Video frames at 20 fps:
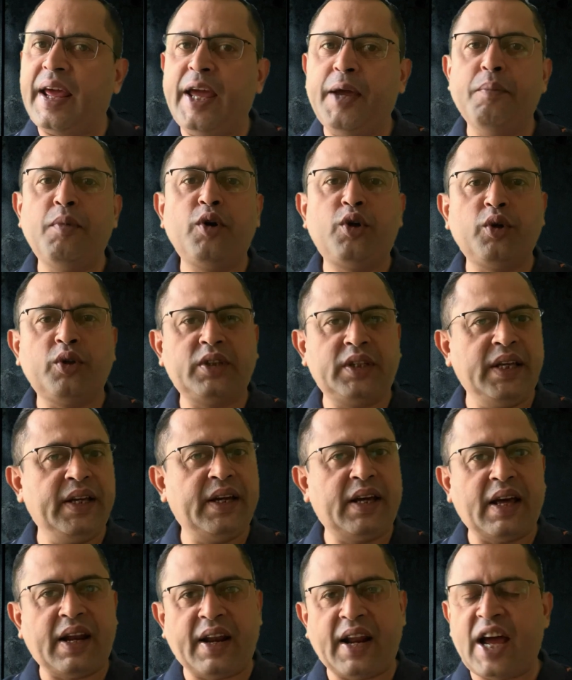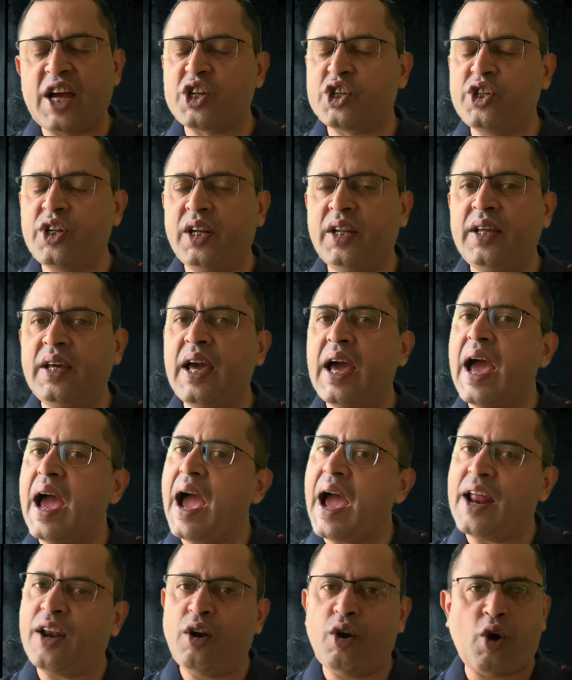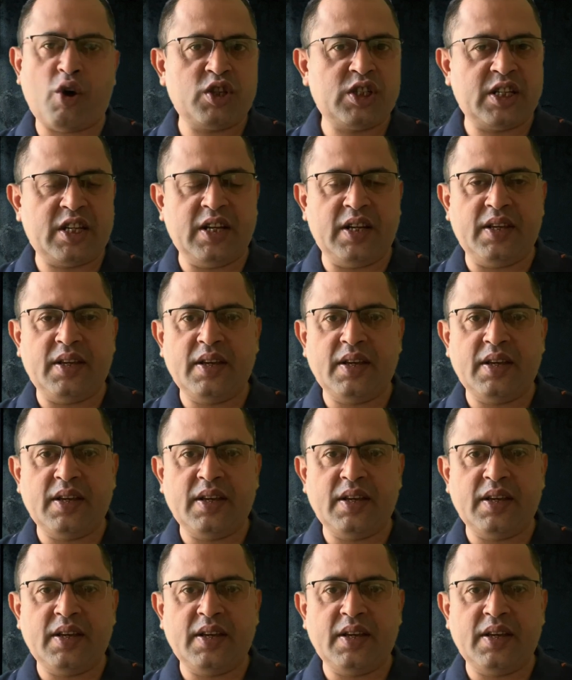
able to think rationally and logically.